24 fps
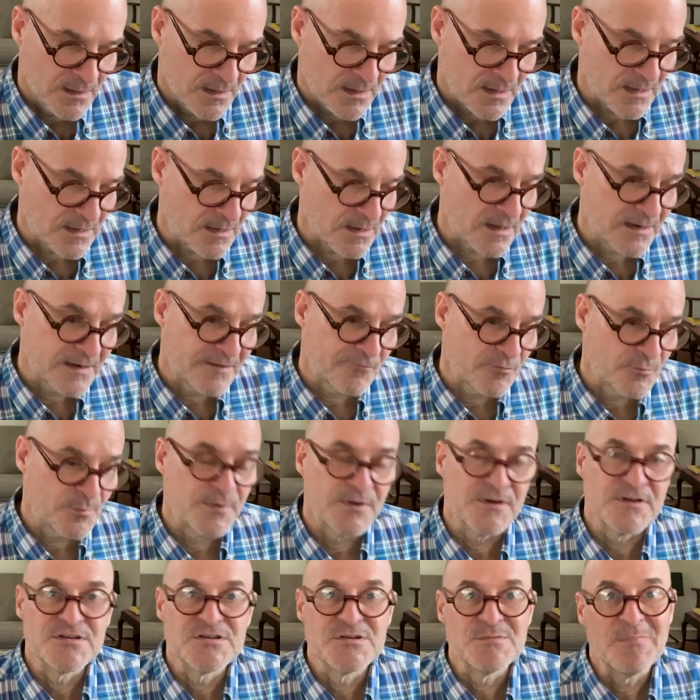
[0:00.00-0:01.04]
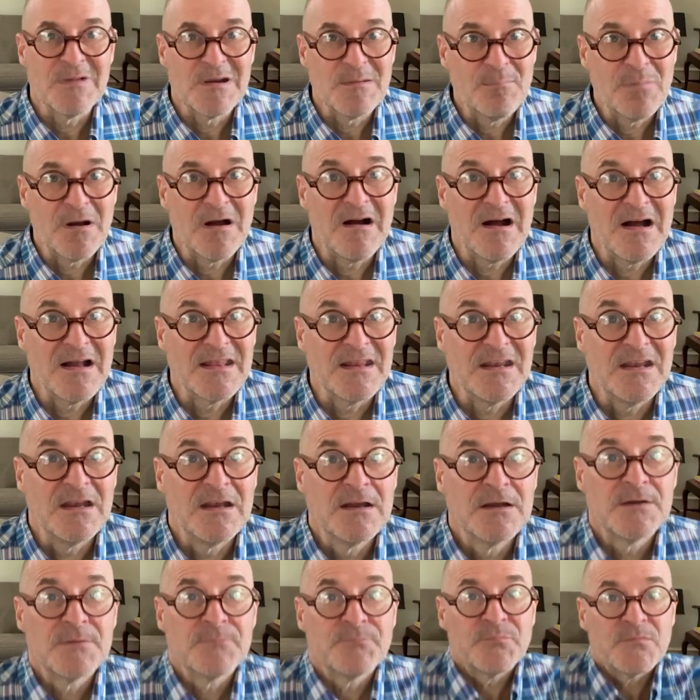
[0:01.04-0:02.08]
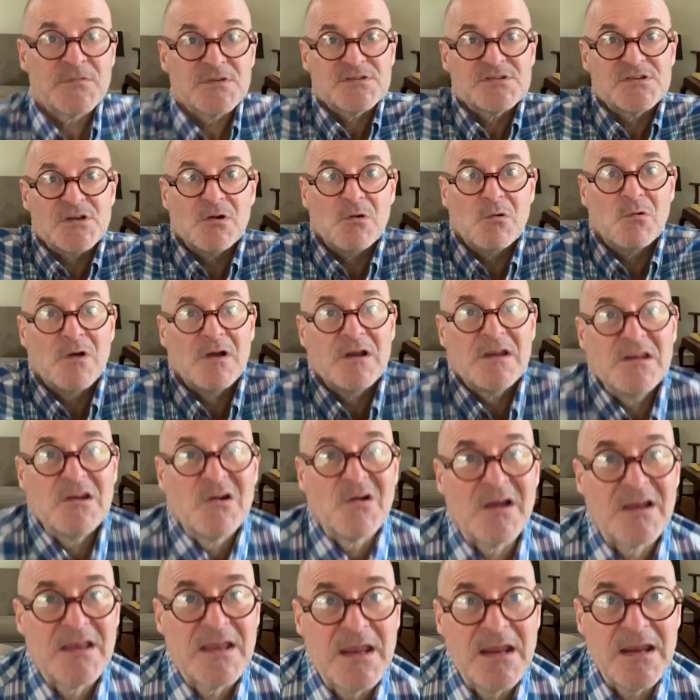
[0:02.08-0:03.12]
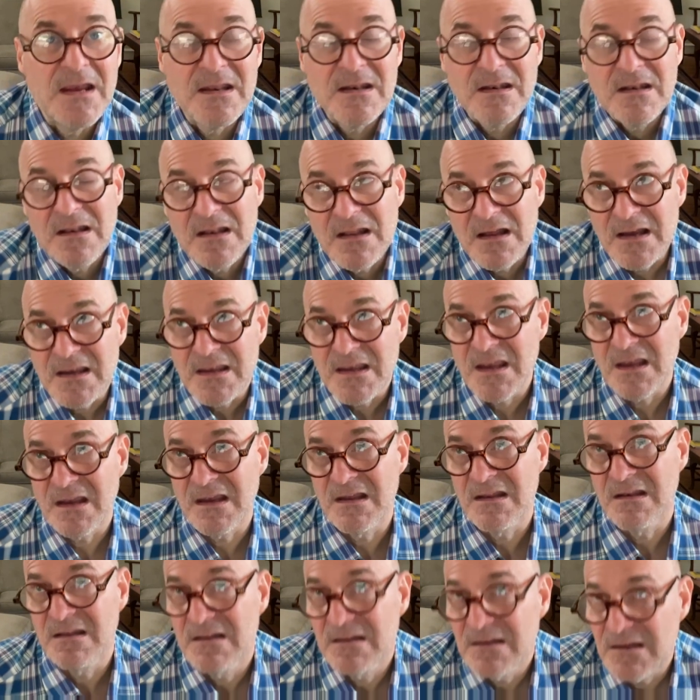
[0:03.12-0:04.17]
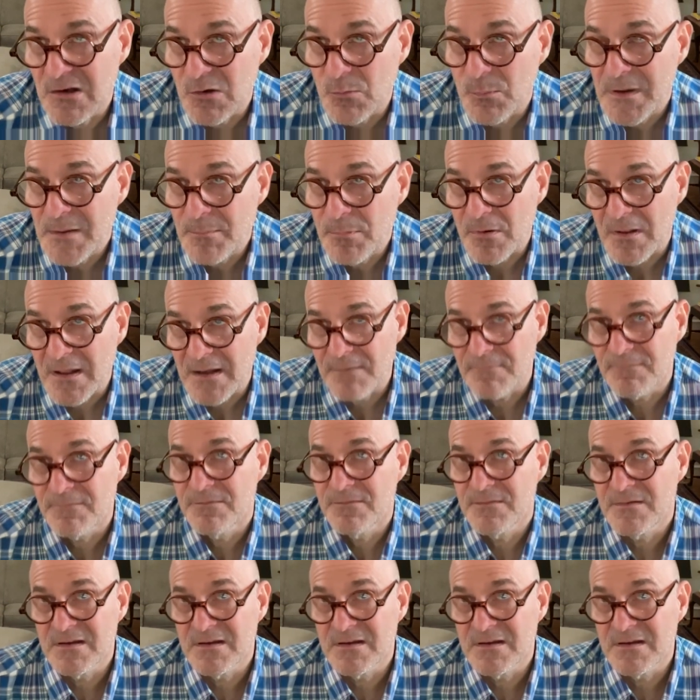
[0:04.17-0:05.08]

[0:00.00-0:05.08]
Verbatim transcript: And not everybody's in my body, so you know I can't. You know, people have